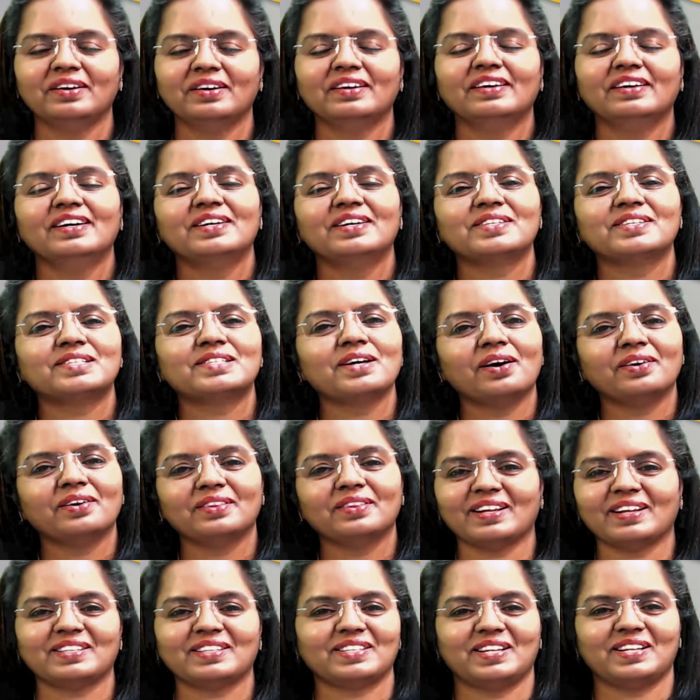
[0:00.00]
So
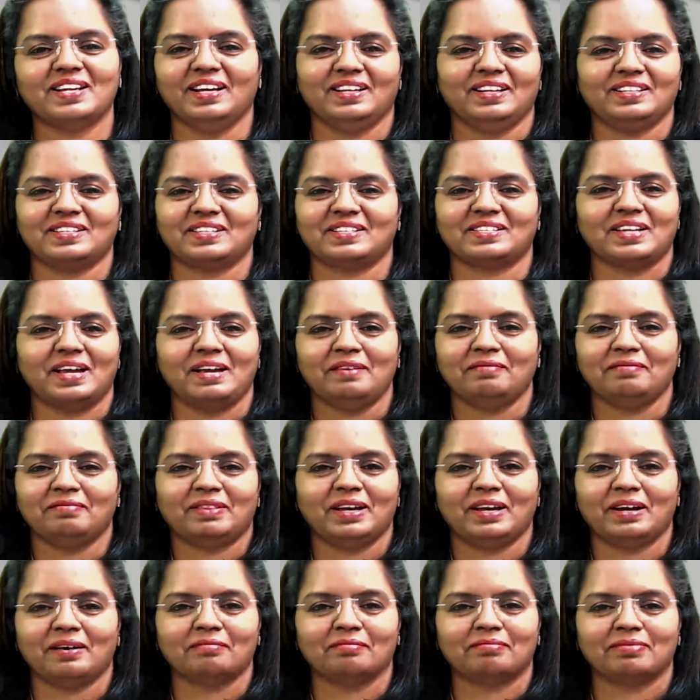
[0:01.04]
that's the same thing
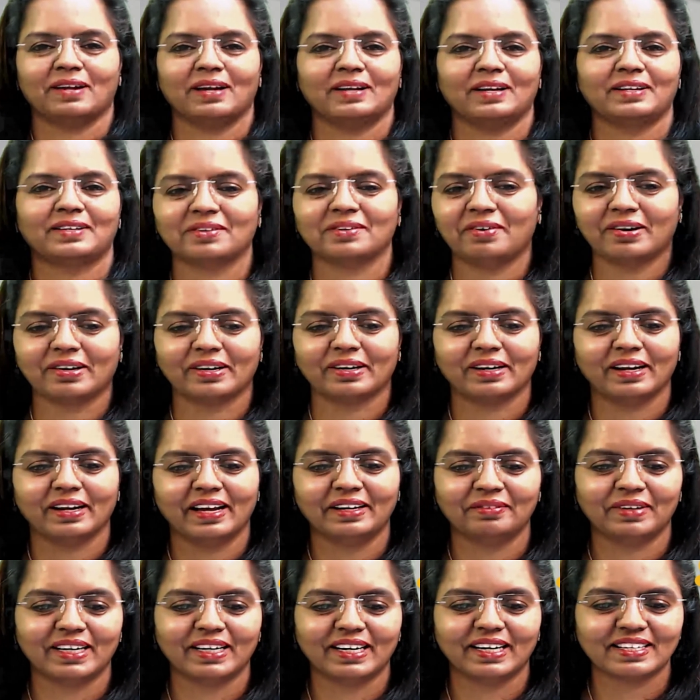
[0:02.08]
apply to online
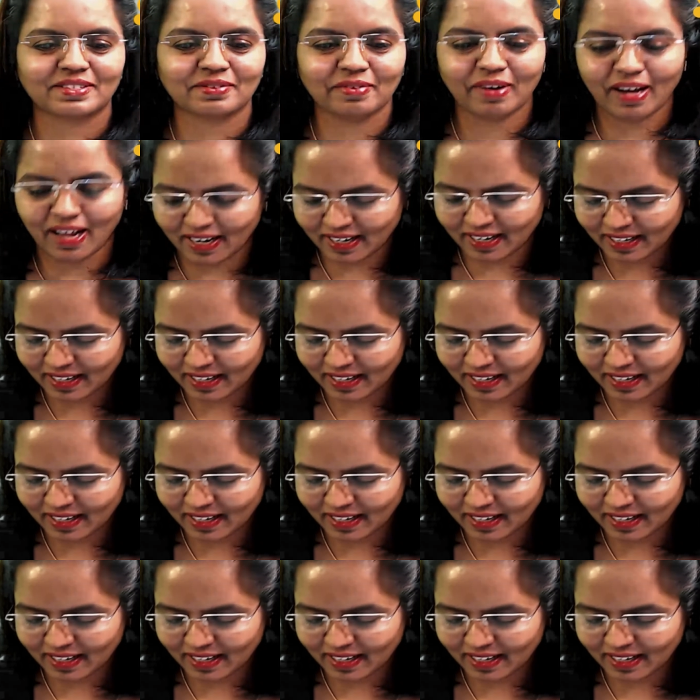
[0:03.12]
one as well.